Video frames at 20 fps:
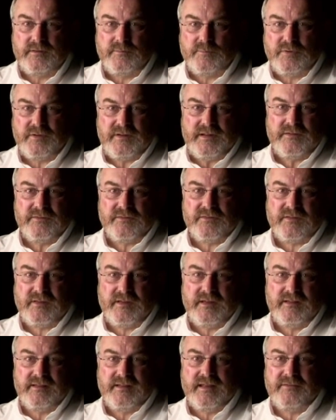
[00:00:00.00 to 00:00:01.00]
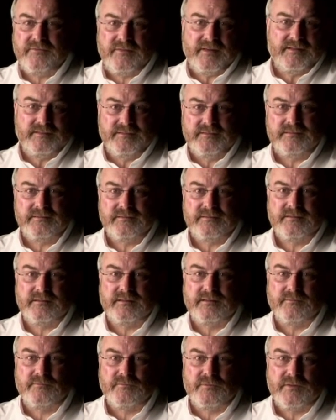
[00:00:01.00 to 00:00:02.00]
pronounced Cynefin,
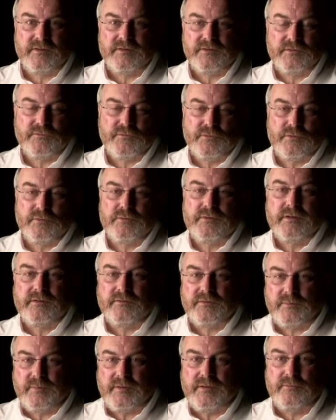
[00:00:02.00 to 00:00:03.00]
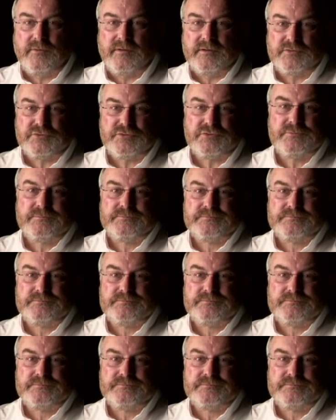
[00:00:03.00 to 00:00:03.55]
for those of you who don't speak Welsh.